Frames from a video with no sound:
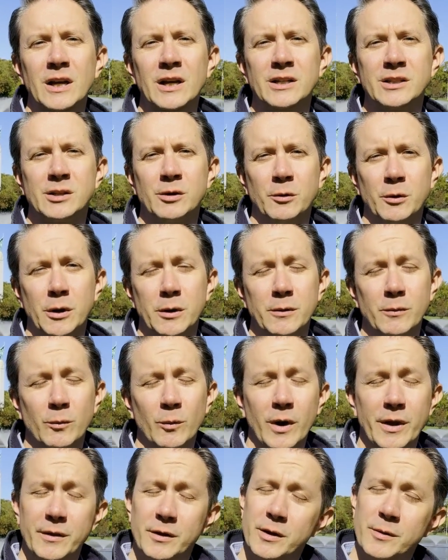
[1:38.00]
So
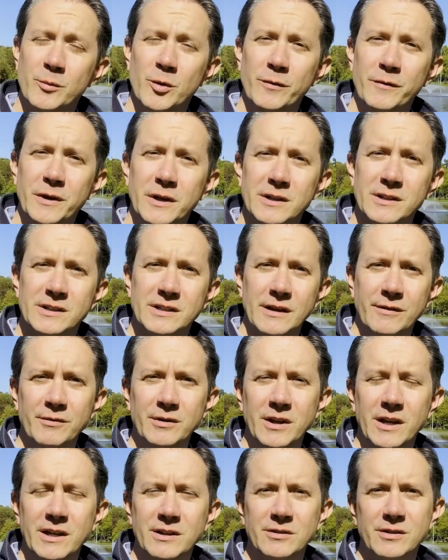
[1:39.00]
whether you're moving in 7
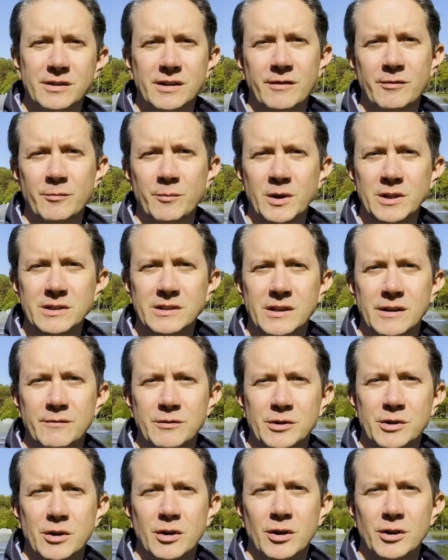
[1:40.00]
days or 7 months, give
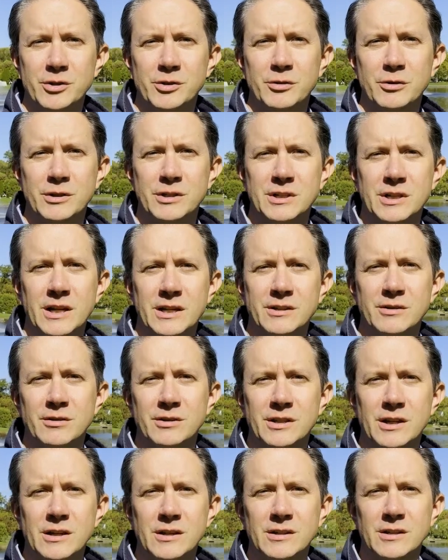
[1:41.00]
us a call, shoot us a text, or
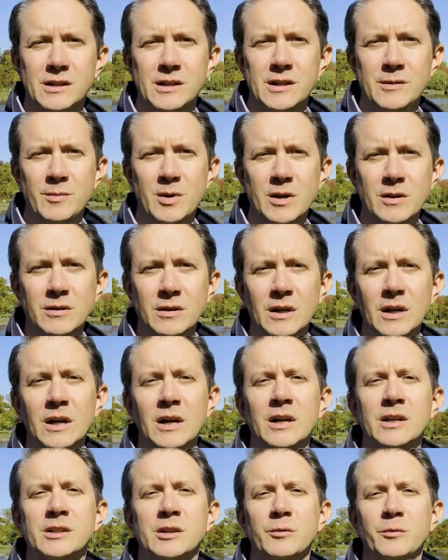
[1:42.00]
send us an email
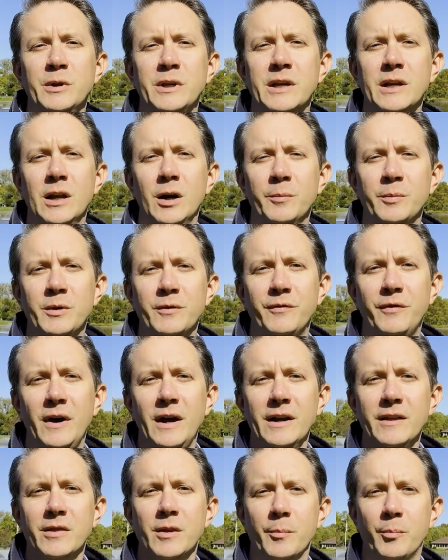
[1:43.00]
so we can help you
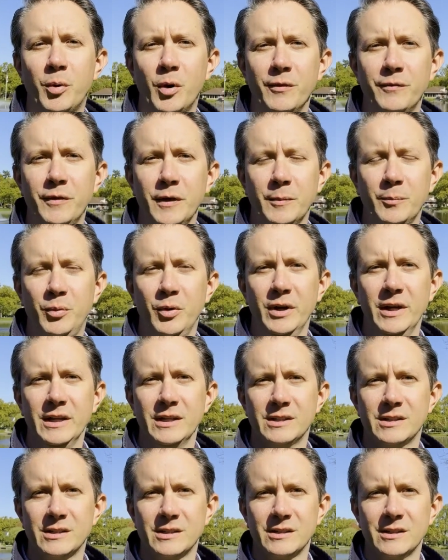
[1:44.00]
find the perfect
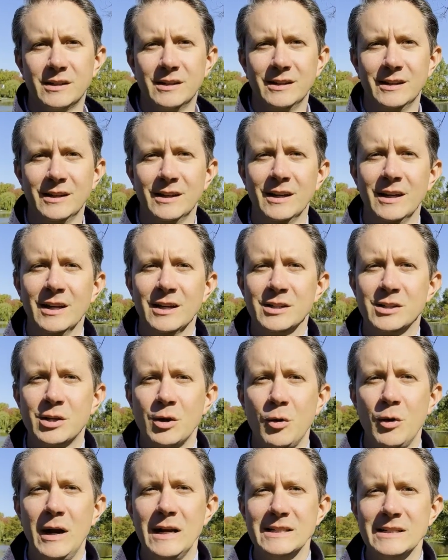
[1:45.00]
place.
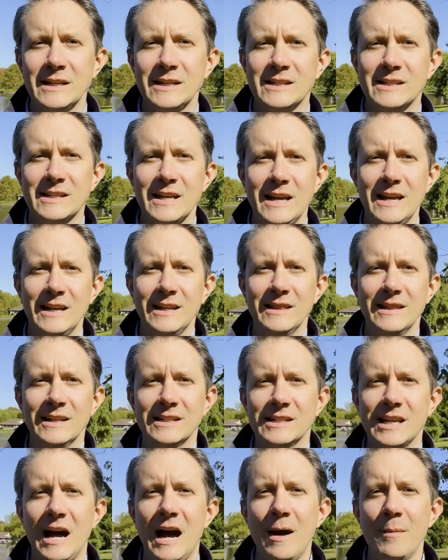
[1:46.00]
So as I said in the
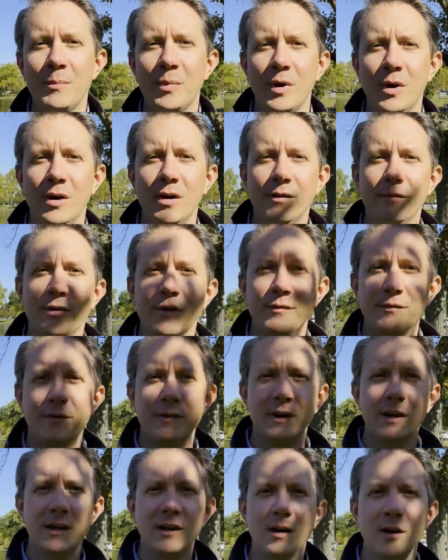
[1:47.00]
top of the
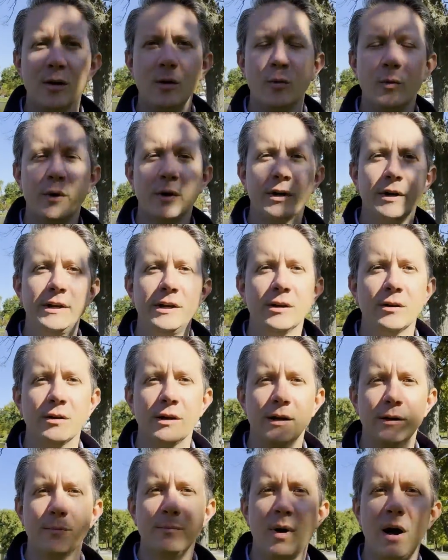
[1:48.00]
video, we're here
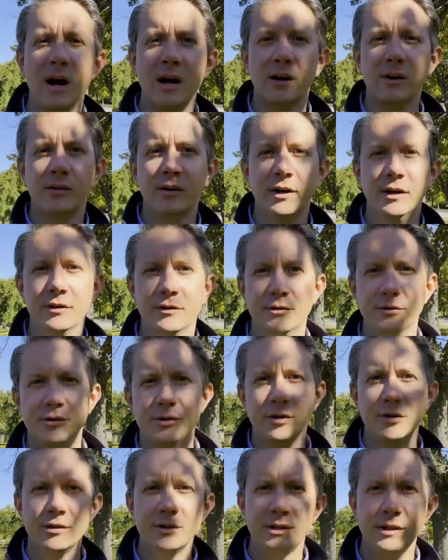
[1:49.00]
in Montclair, New
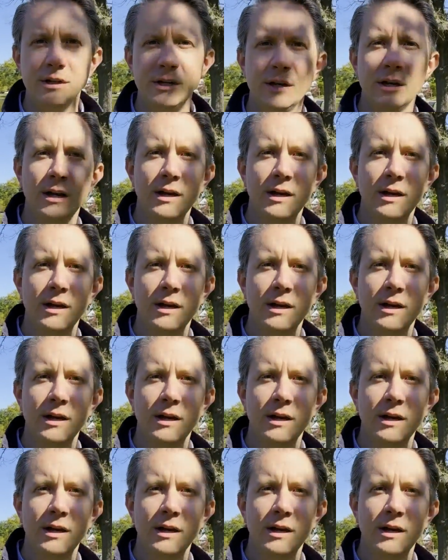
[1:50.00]
Jersey,